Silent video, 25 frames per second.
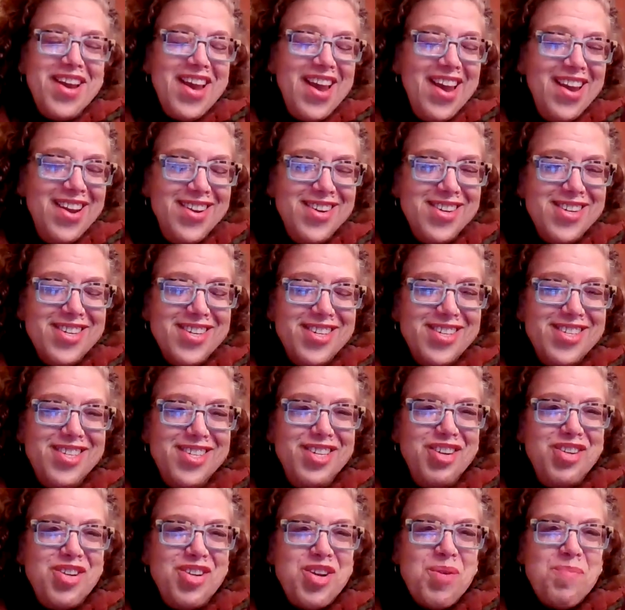ended.
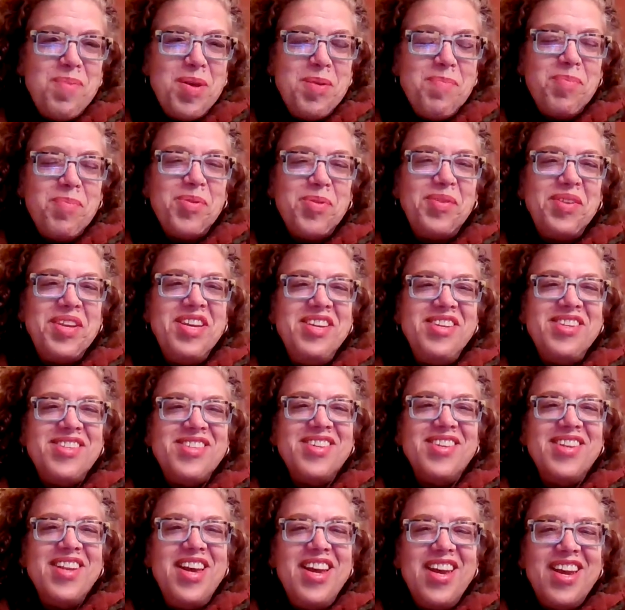People need
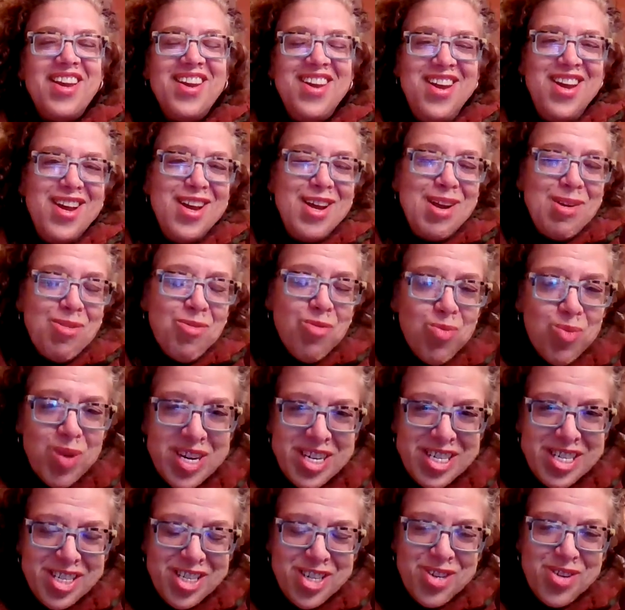to
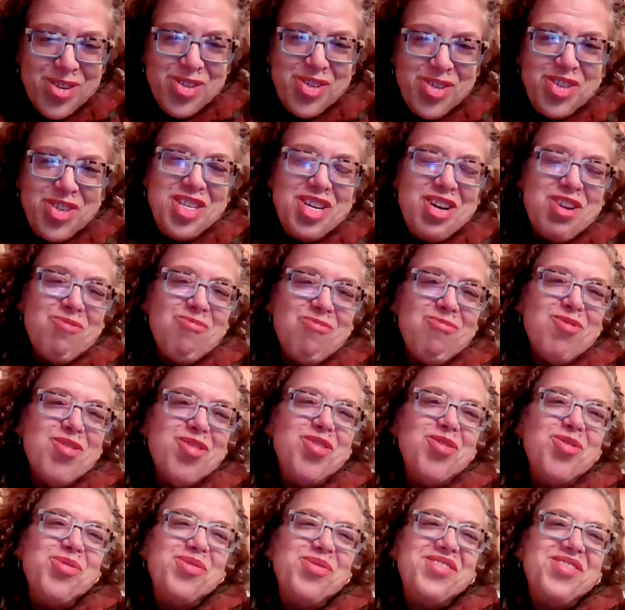research their
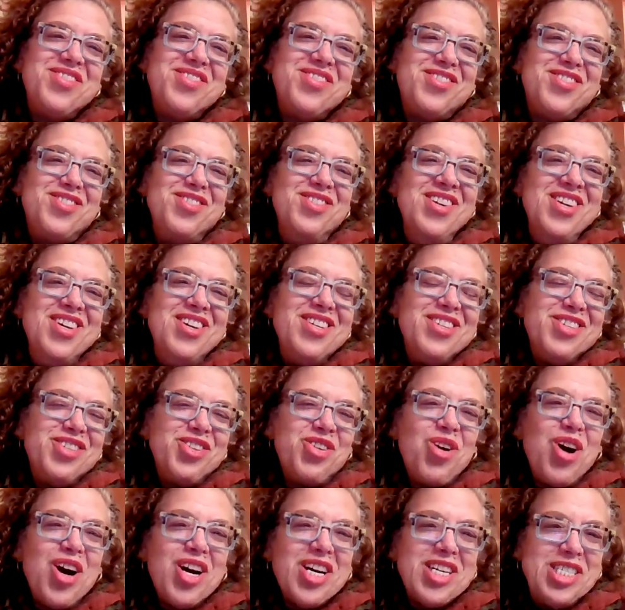routes,
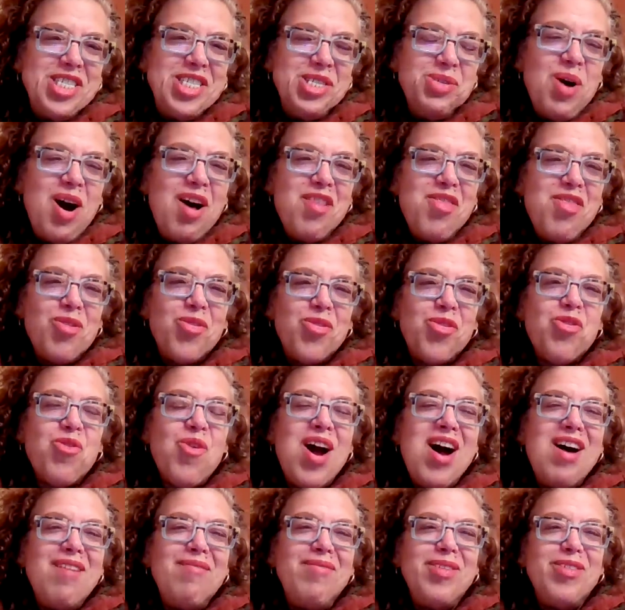talk to other
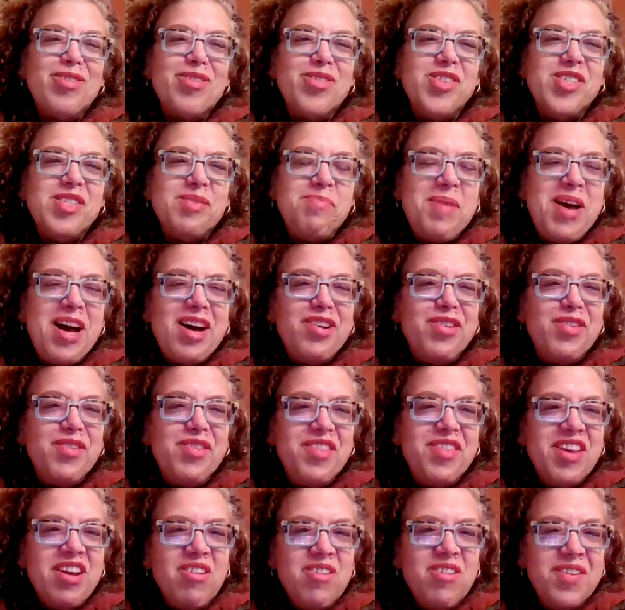travelers
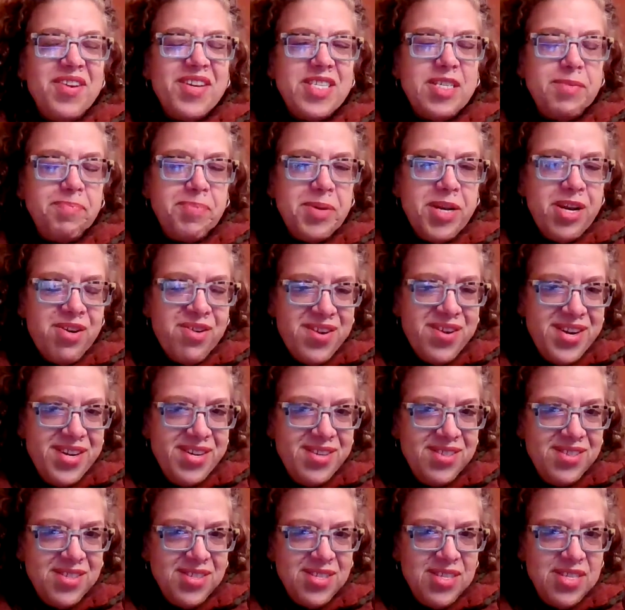about their
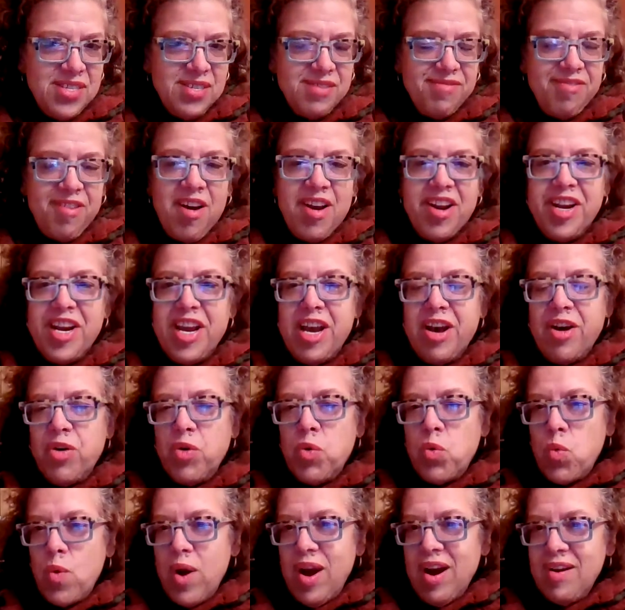experiences, find
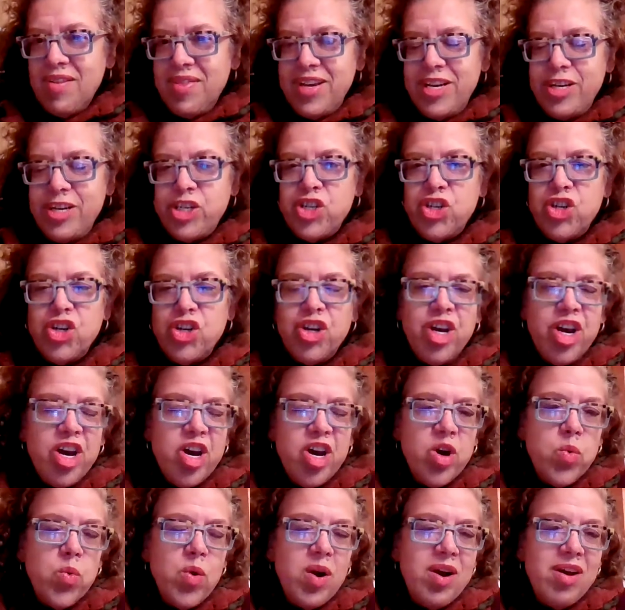out where they should
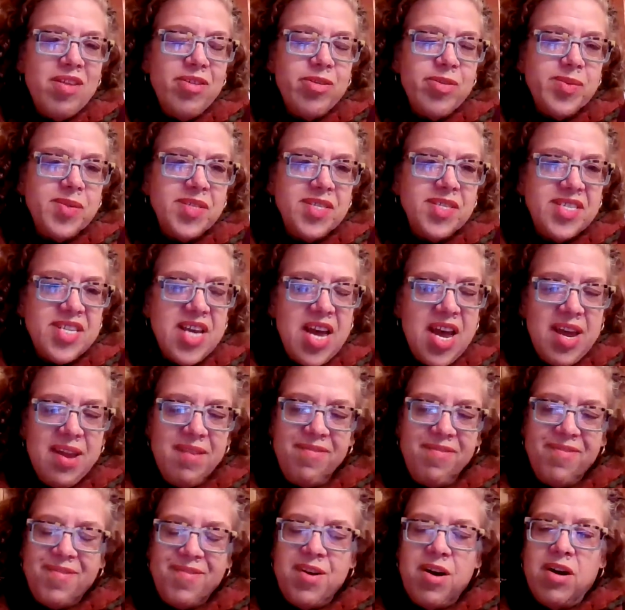go, where there's
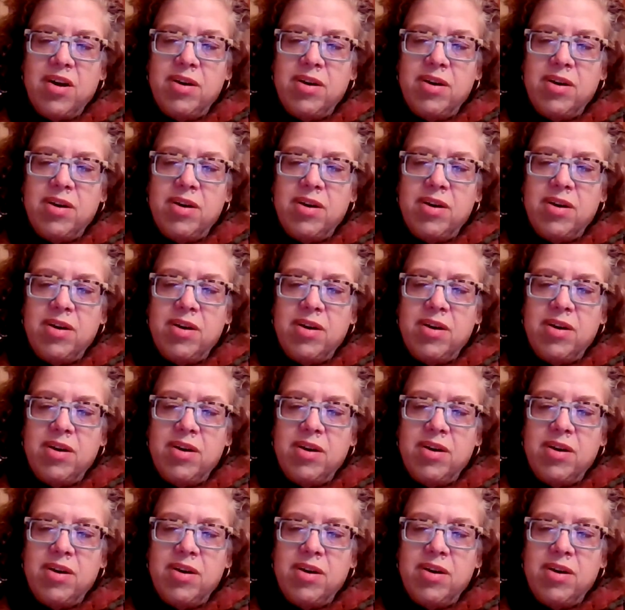safe,